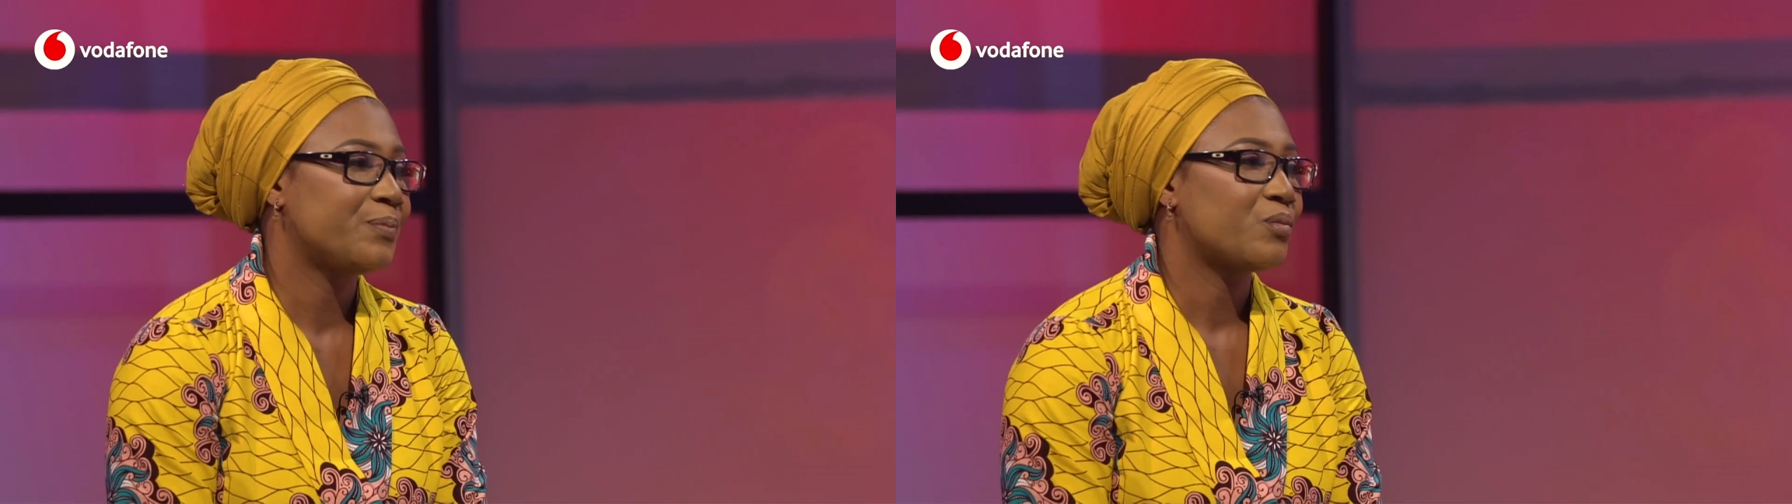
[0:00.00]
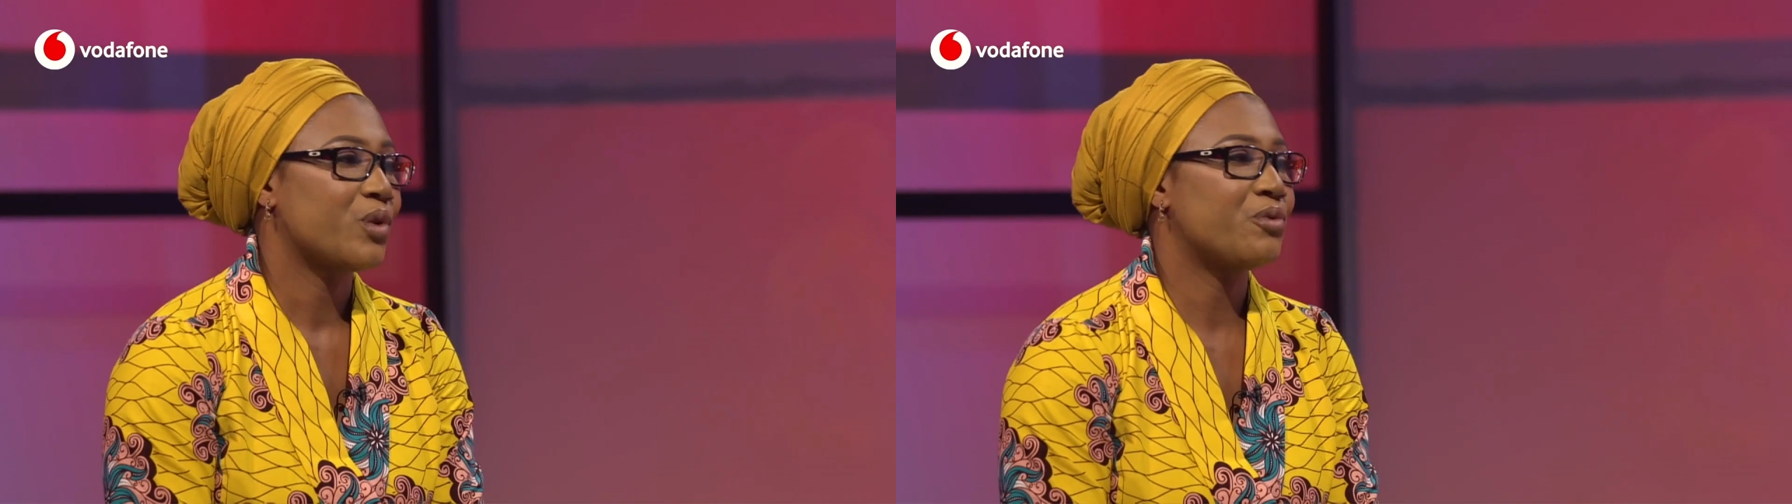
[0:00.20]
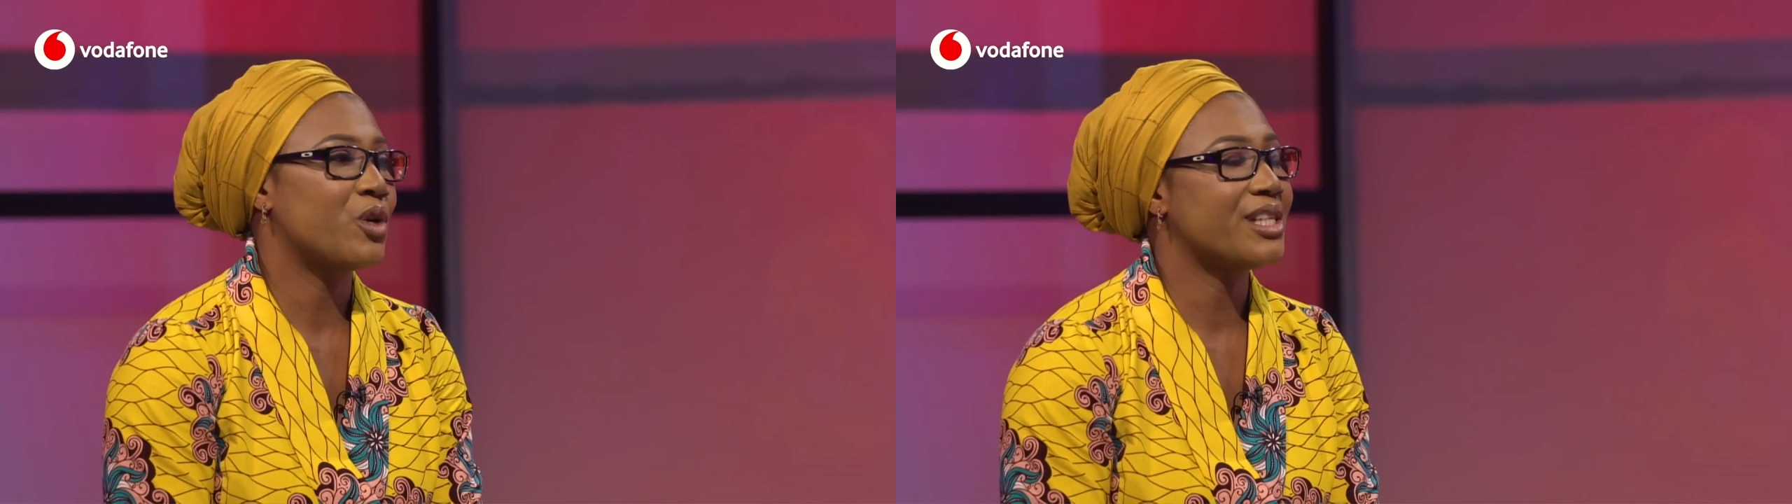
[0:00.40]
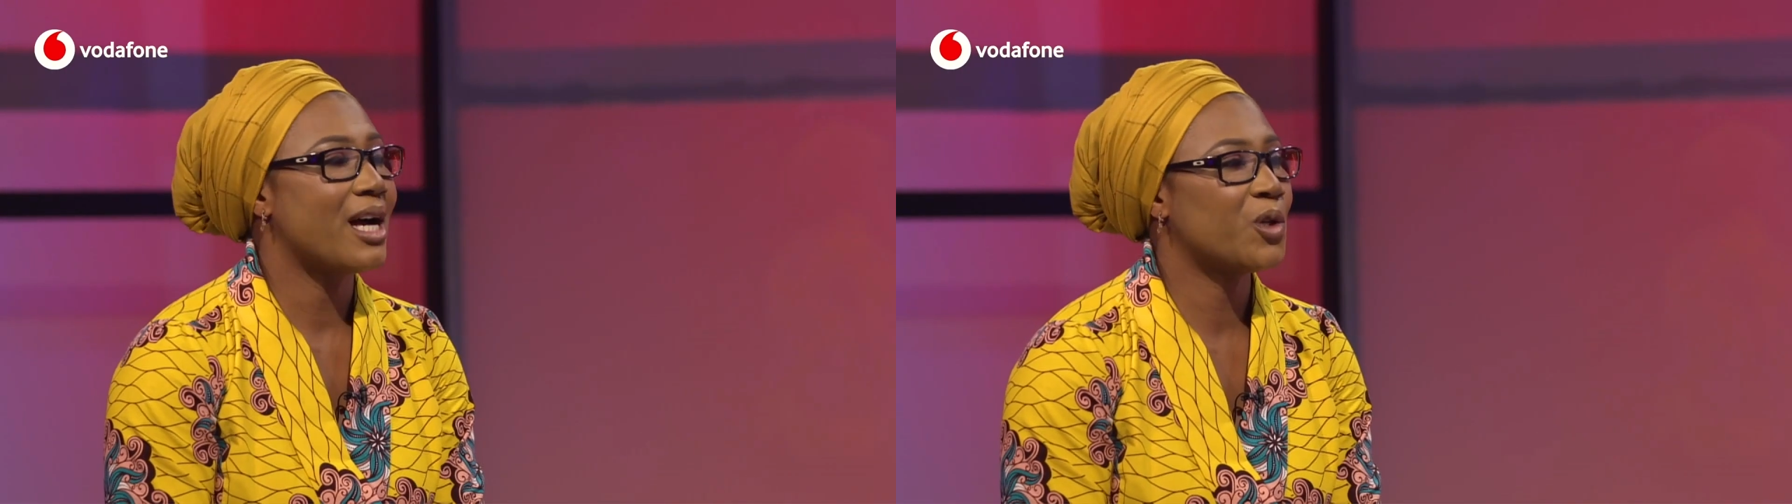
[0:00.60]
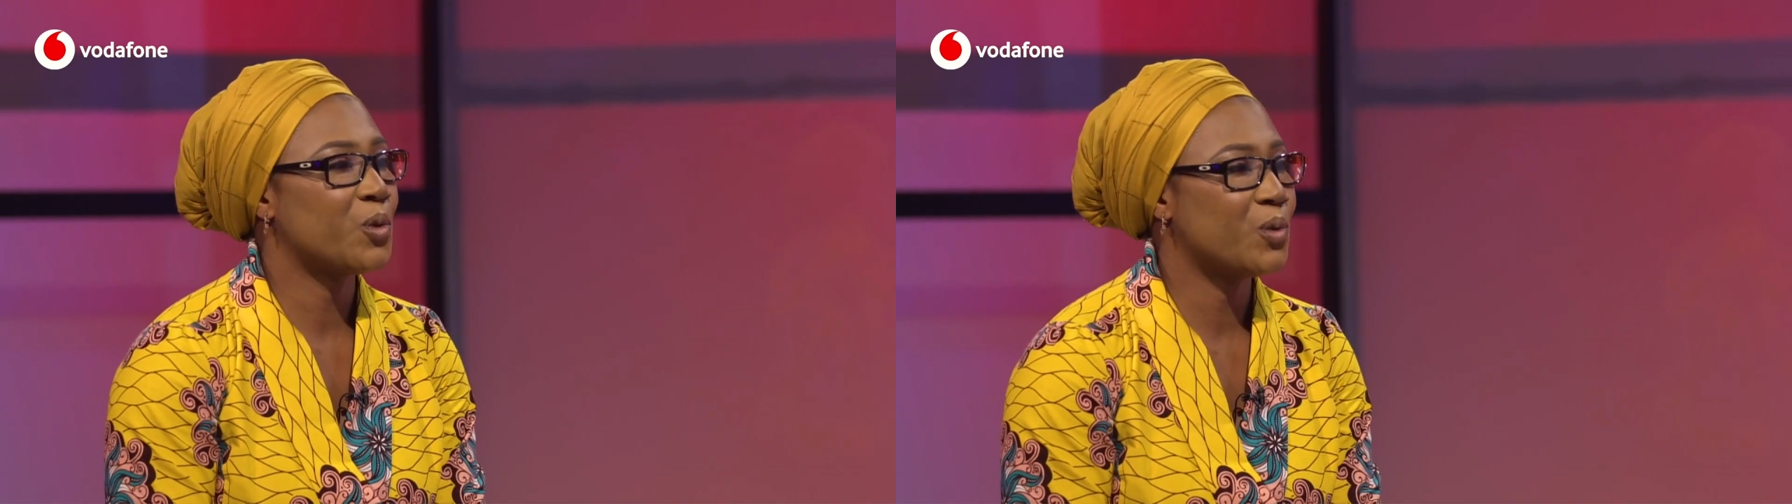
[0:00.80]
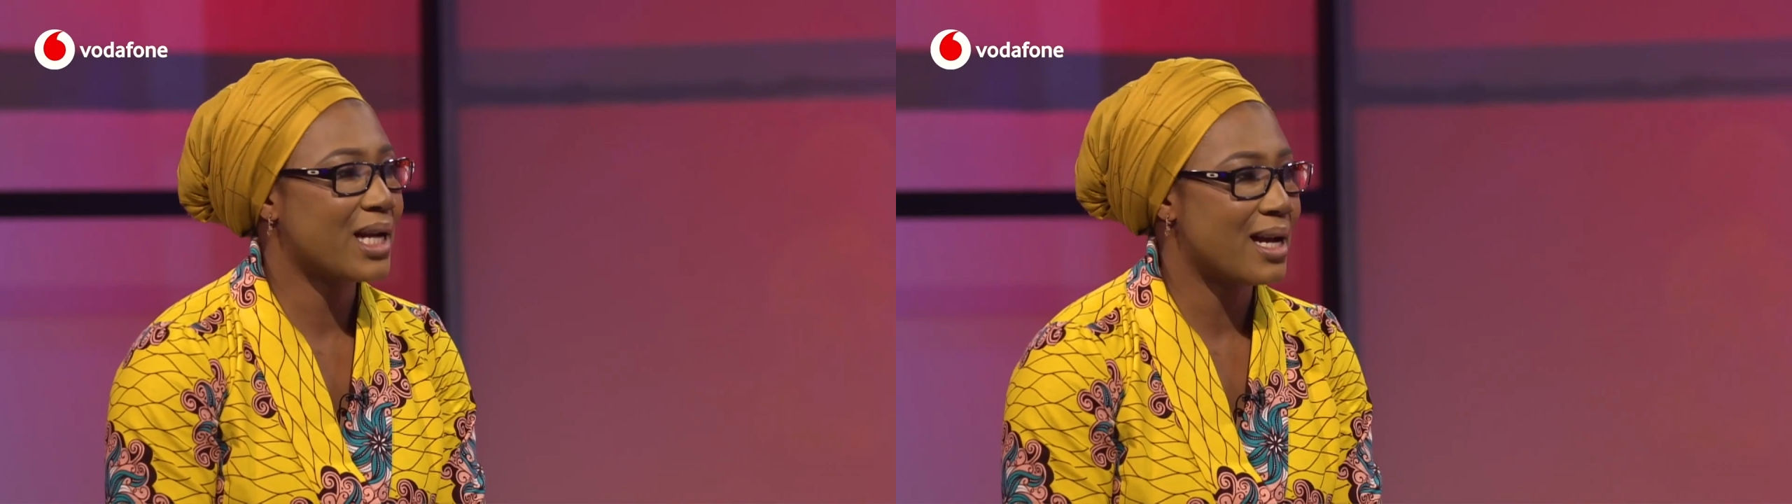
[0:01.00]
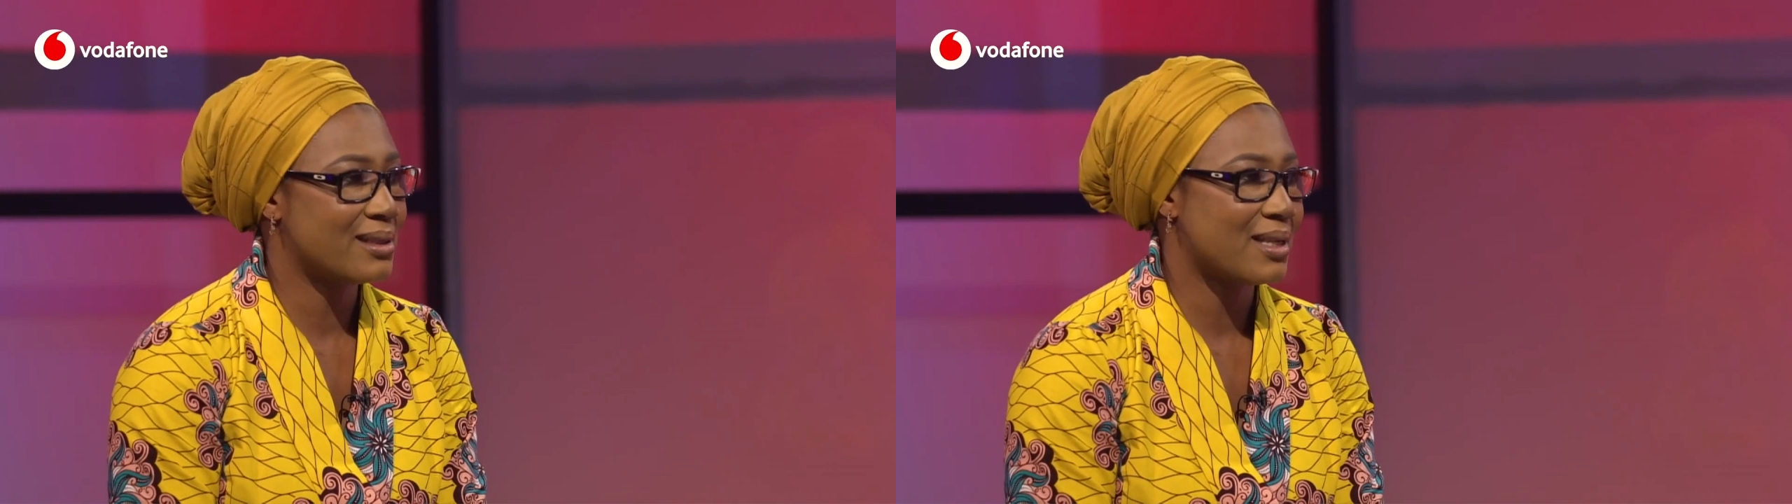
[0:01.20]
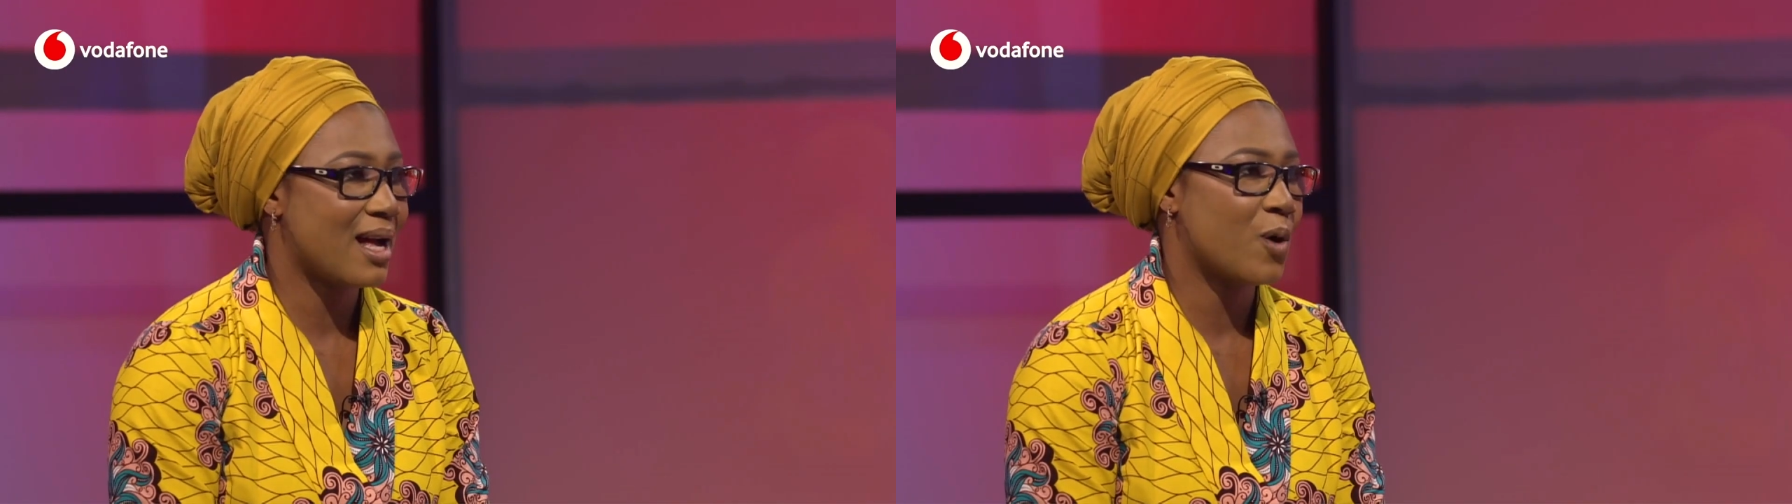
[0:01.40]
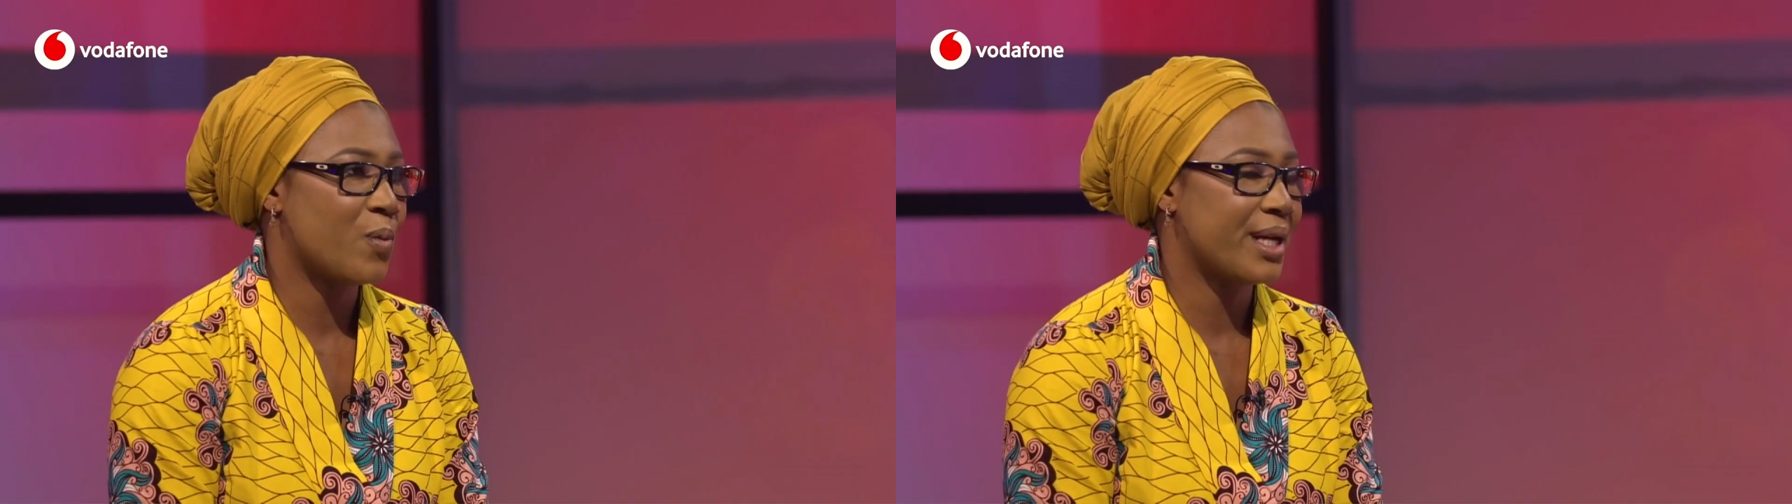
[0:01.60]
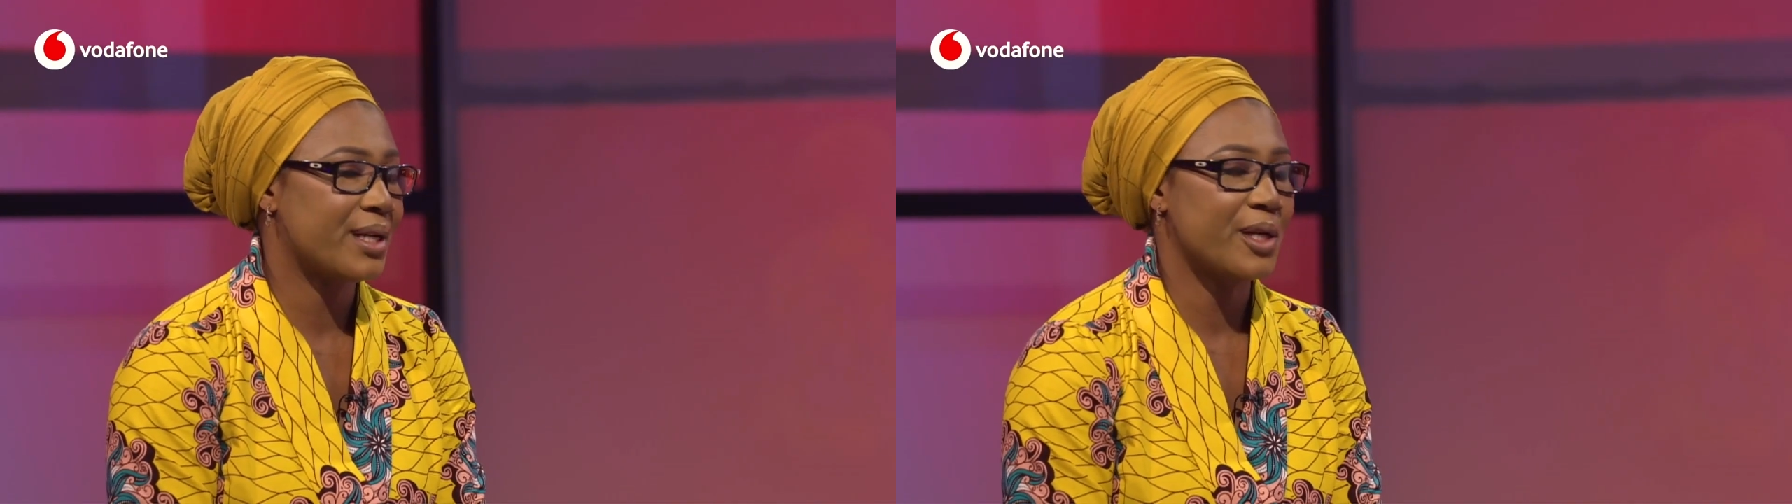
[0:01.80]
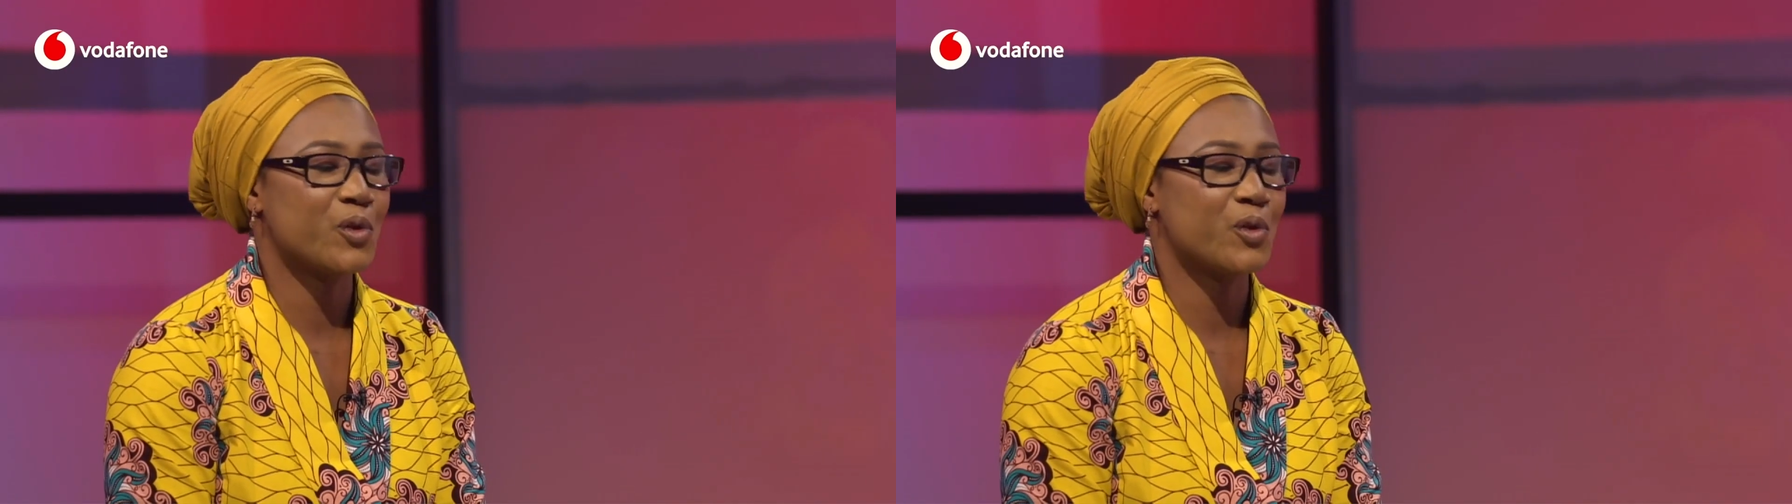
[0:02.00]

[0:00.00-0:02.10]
for childhood cancer awareness.